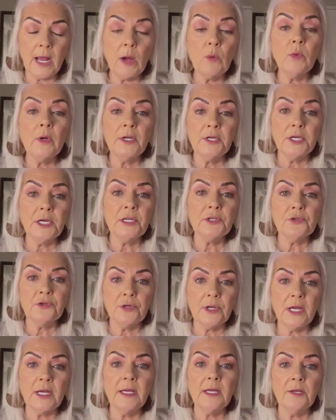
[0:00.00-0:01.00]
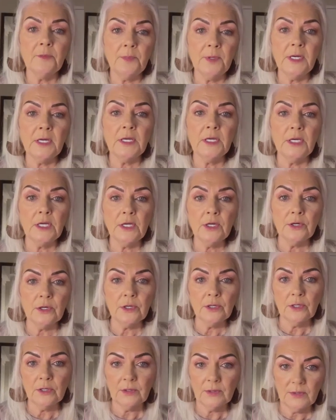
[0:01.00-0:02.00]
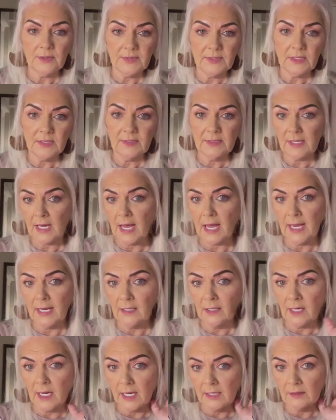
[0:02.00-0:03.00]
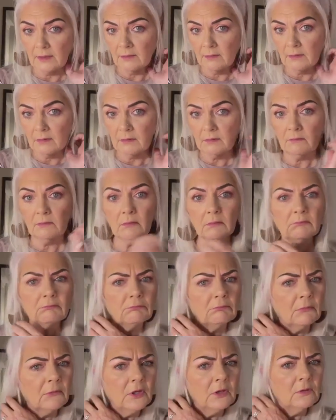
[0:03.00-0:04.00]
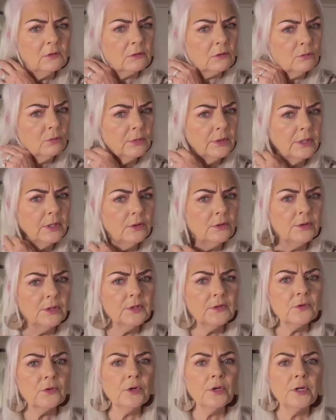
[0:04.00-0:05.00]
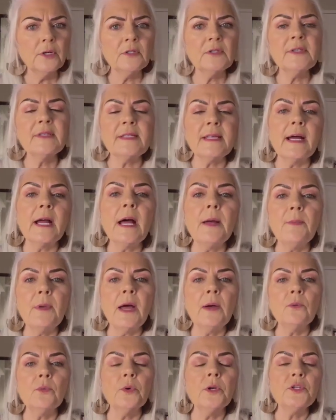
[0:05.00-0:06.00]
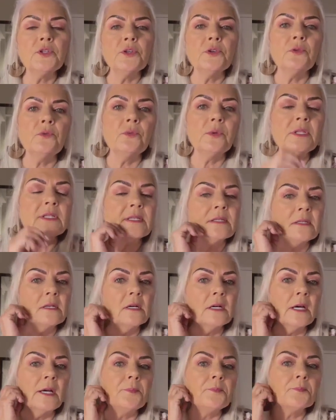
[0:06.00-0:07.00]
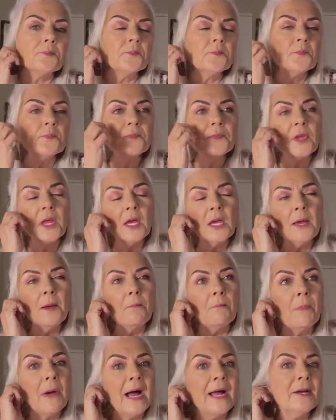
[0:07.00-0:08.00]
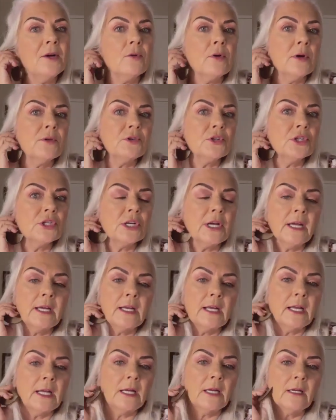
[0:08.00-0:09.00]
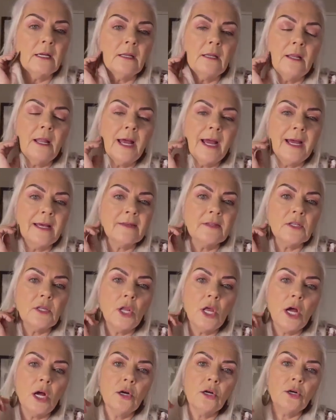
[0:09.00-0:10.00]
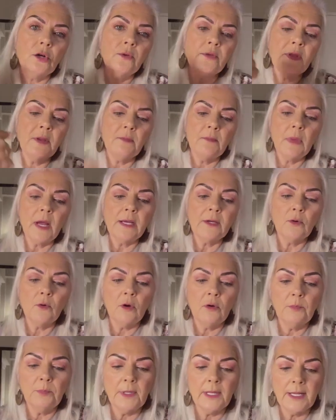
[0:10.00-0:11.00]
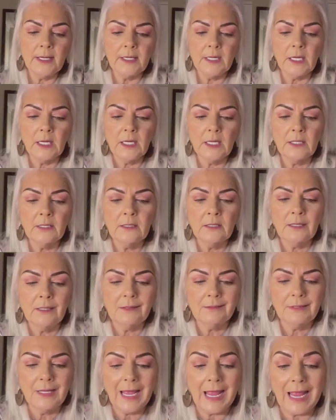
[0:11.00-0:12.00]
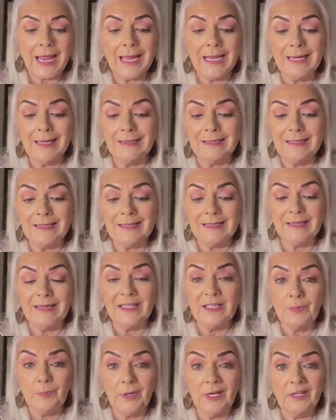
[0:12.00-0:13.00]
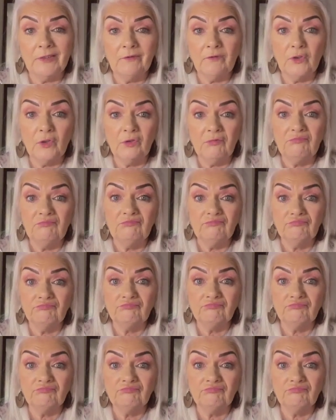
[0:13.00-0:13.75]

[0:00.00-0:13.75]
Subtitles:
when I went yesterday, it had been a year since I had gotten earrings crooked, since I got my original ones done. Micro shading lasts longer than micro blading, and it's less painful.